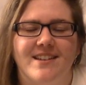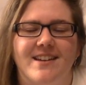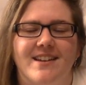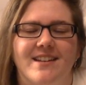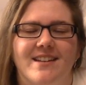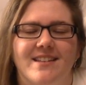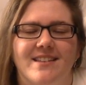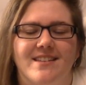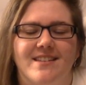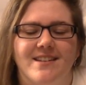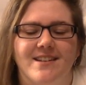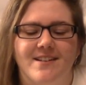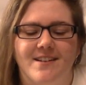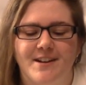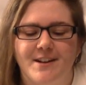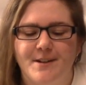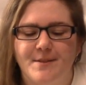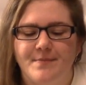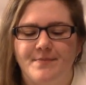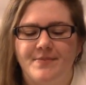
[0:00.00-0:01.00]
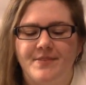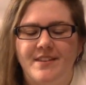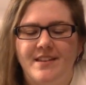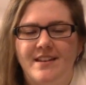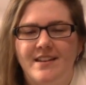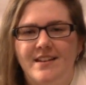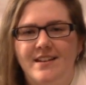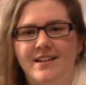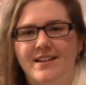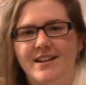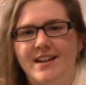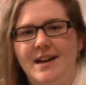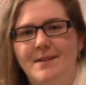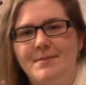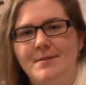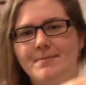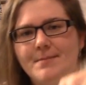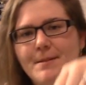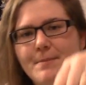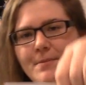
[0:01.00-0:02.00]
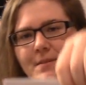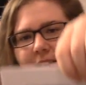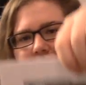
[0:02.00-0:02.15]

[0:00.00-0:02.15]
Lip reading: Instagram. A couple people